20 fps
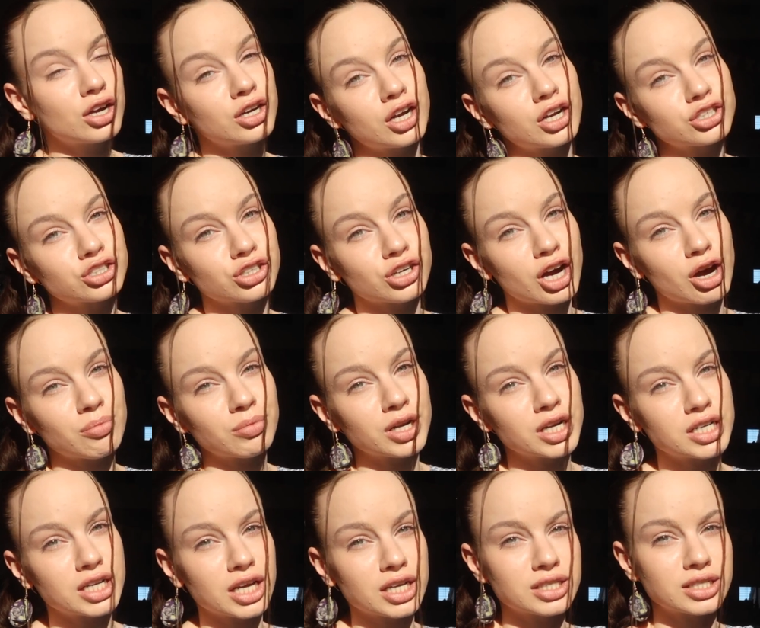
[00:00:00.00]
Not sure how
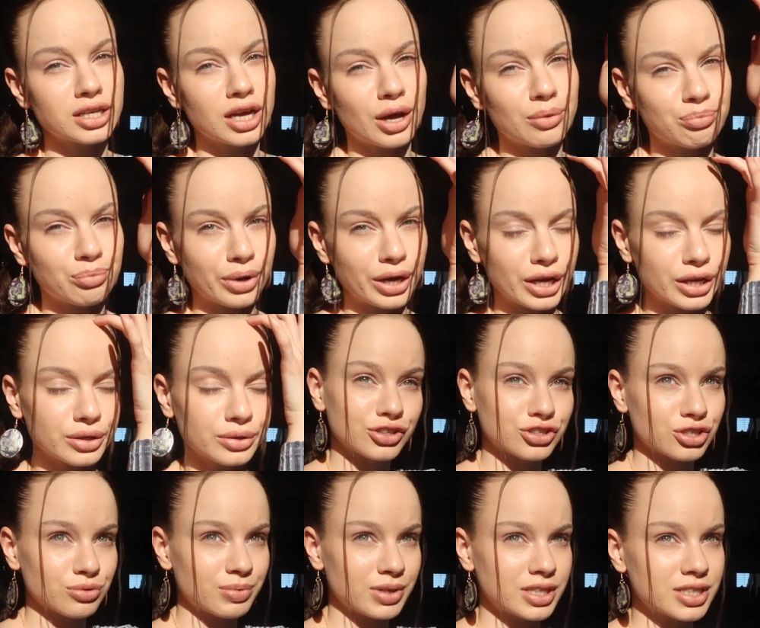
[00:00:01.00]
many days yet, but there
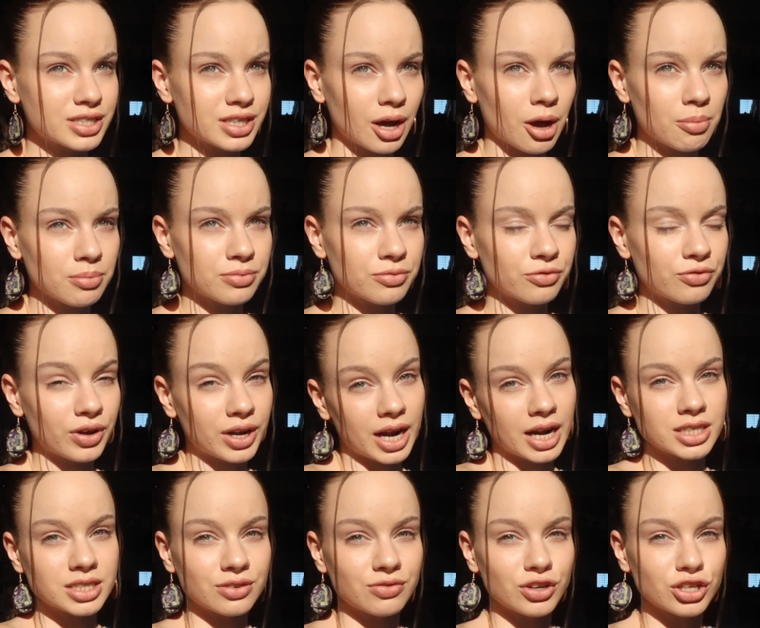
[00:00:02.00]
should be some fun
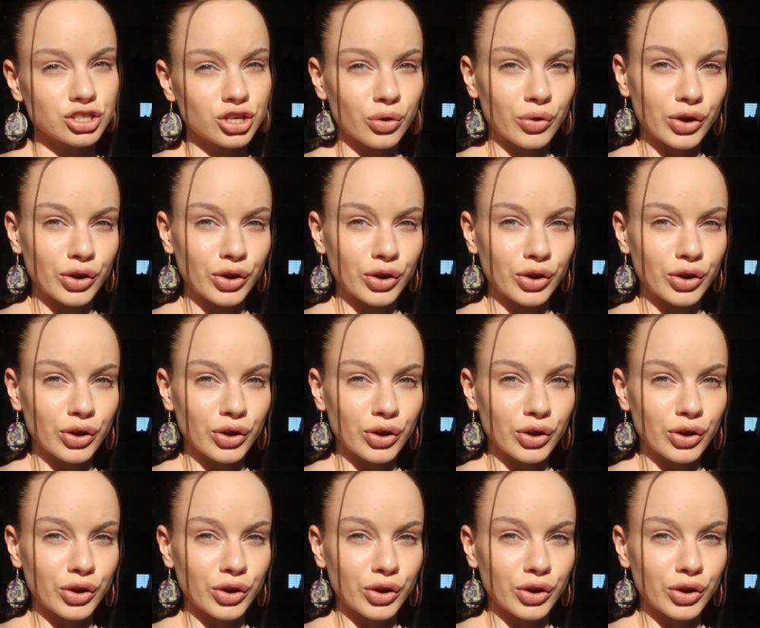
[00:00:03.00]
activities